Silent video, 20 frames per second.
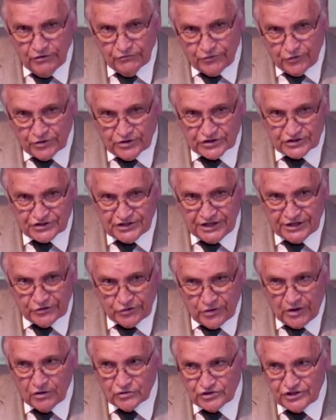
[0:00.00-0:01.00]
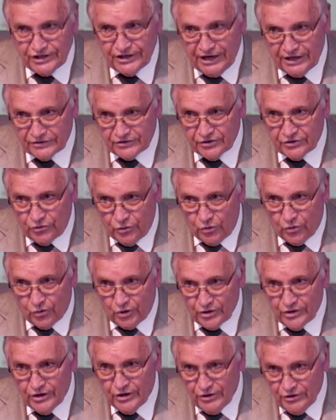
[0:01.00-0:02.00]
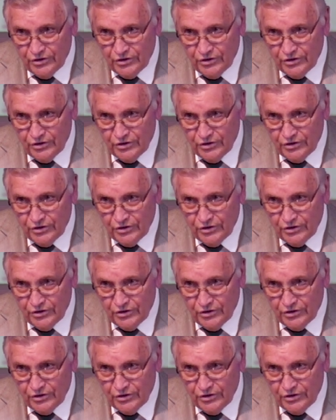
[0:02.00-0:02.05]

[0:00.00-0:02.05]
for the sin crouching at the door.